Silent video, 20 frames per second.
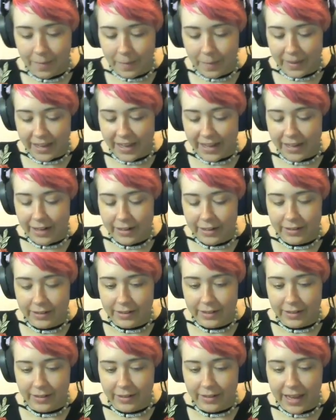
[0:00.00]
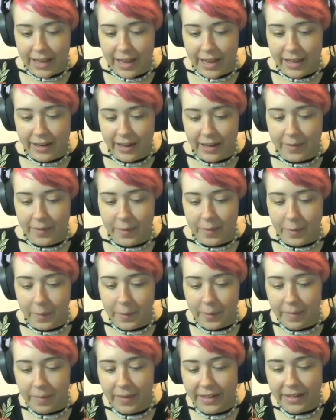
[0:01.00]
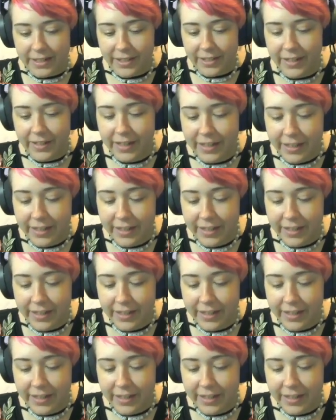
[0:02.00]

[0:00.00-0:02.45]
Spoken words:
bead, and I will put my string